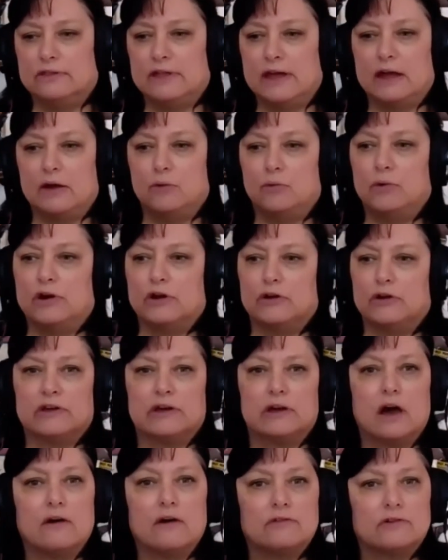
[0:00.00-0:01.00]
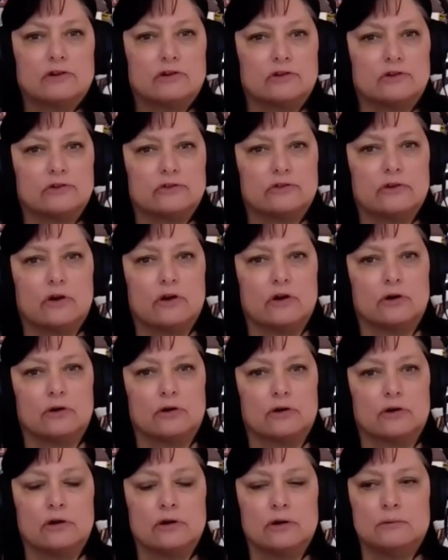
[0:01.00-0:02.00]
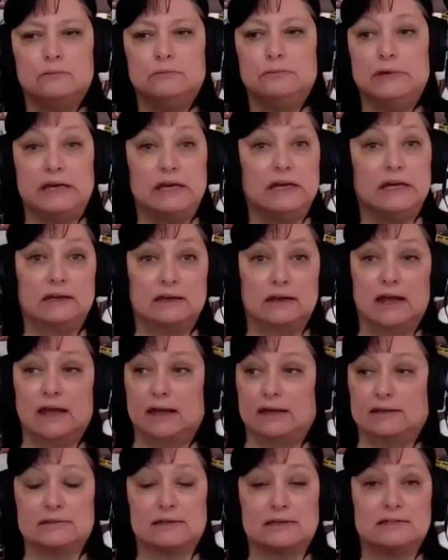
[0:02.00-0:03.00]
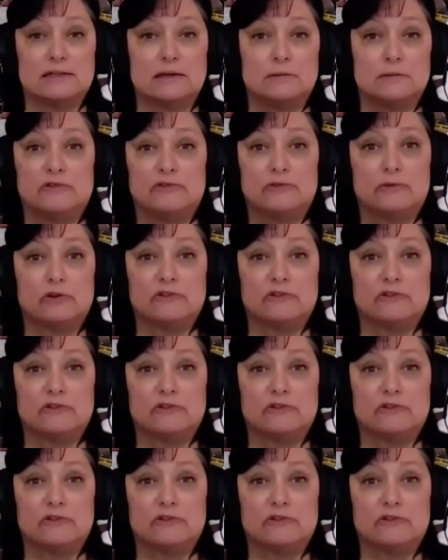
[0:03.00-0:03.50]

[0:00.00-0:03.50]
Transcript: where the governors are being, as I said before,